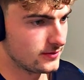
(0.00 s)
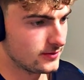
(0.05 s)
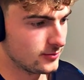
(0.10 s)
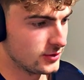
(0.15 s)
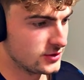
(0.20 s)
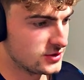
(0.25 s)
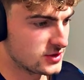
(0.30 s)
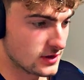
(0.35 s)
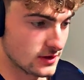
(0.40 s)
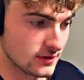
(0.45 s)

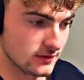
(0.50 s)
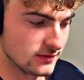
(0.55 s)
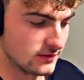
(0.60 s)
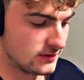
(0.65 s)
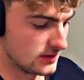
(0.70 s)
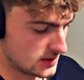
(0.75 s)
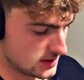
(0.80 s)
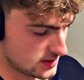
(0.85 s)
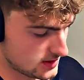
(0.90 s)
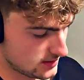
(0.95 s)
which is
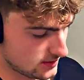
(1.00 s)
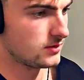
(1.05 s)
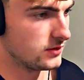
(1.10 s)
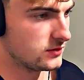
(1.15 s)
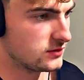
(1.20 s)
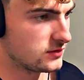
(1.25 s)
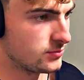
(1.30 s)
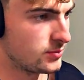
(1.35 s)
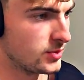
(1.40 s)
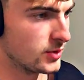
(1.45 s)
D.
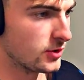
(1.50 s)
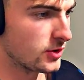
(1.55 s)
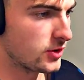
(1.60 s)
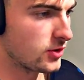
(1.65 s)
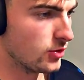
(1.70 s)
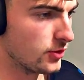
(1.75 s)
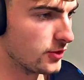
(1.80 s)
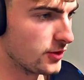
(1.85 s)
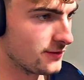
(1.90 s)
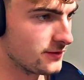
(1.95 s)
Let's just build a
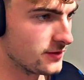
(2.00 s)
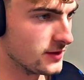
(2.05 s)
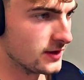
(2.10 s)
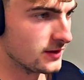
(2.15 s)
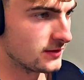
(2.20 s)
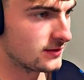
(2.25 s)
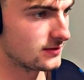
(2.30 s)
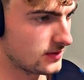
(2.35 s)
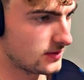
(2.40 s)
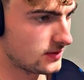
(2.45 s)
chord off
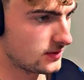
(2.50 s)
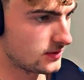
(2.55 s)
this.